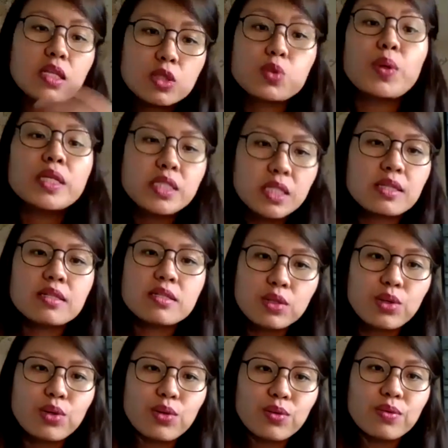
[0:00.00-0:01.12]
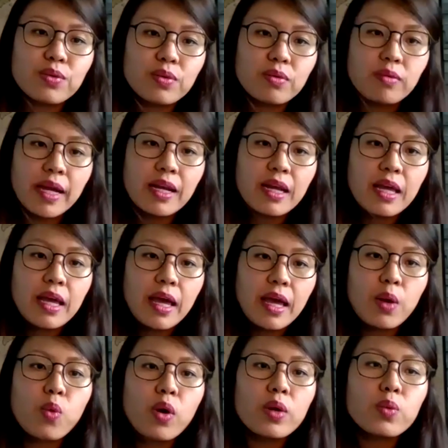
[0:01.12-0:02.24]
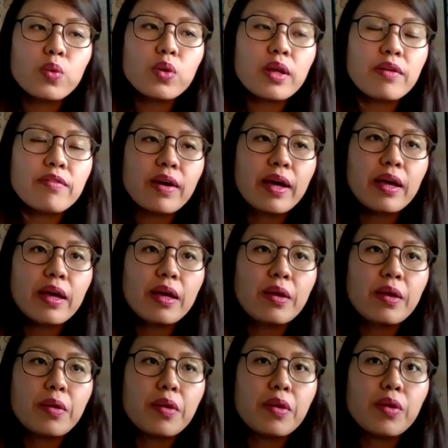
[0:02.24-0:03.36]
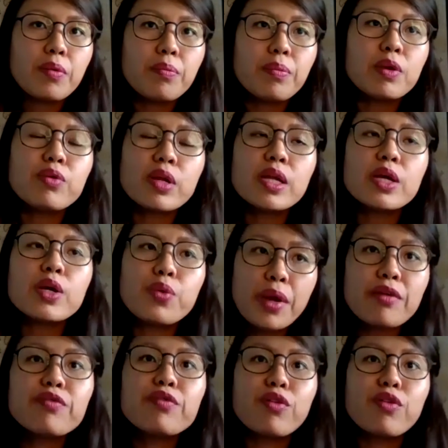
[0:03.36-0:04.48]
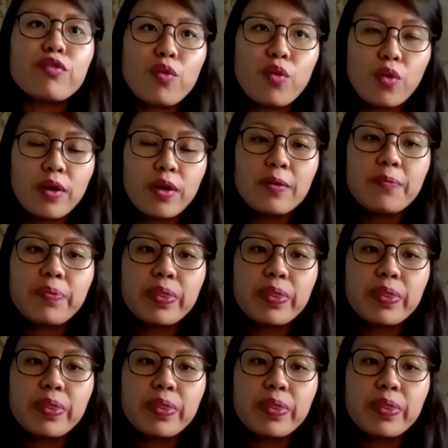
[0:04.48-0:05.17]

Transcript: 20 years ago, right? And what would have I been really grateful for